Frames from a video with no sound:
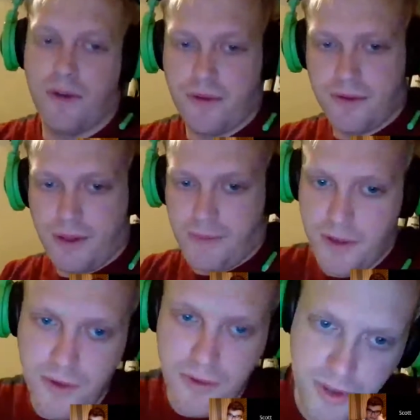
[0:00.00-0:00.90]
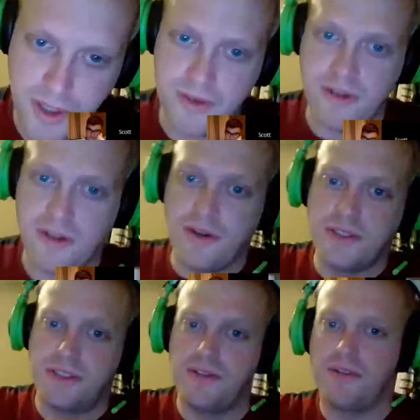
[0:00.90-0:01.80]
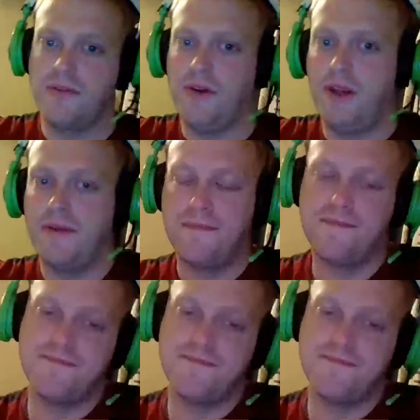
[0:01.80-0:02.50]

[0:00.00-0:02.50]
So let me know when you guys are at question 3.